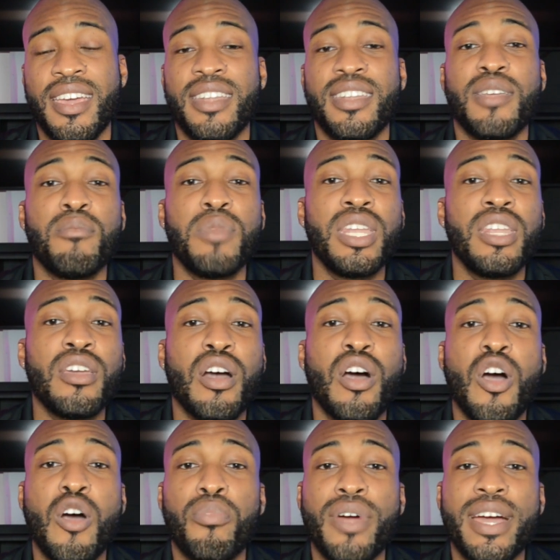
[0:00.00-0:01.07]
The median
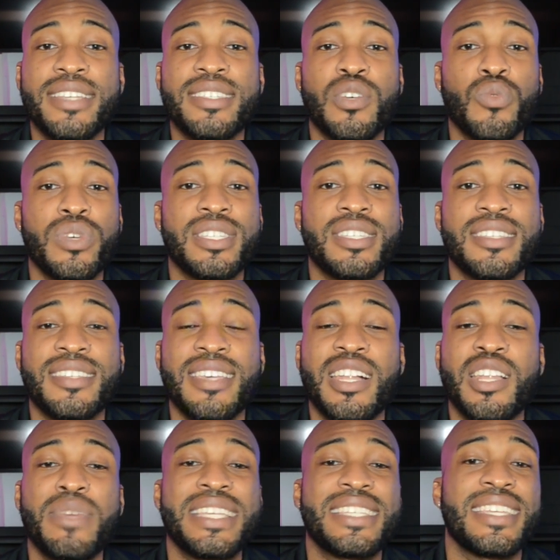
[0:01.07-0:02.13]
home price in
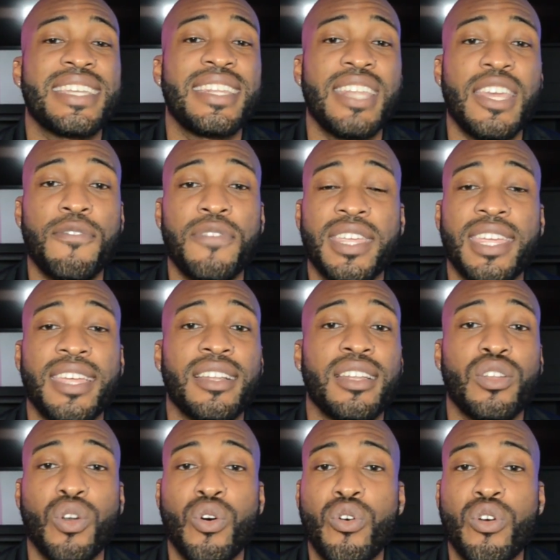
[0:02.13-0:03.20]
Winston-Salem is significantly
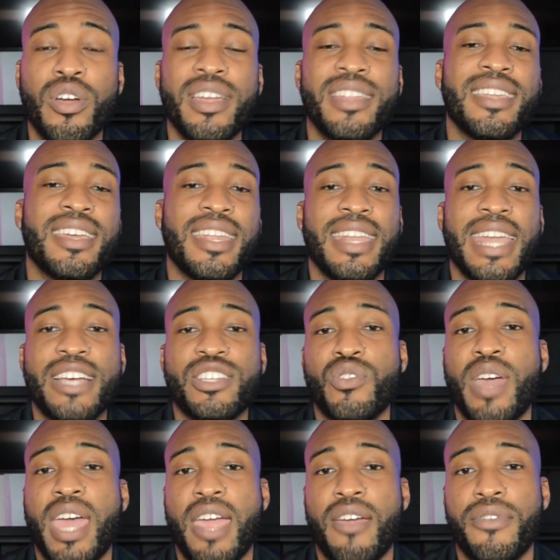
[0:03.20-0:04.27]
lower than the national
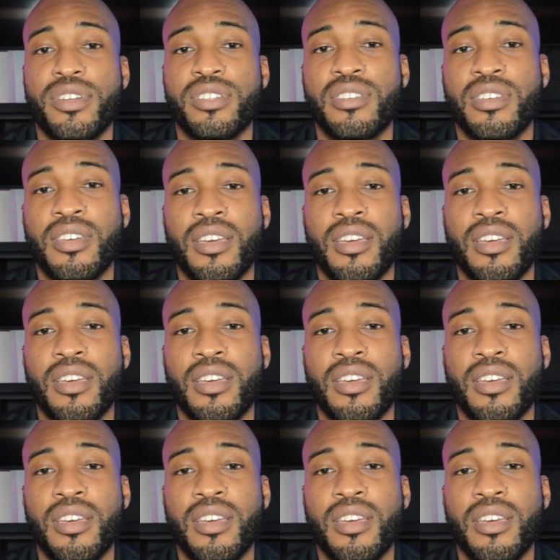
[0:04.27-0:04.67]
average,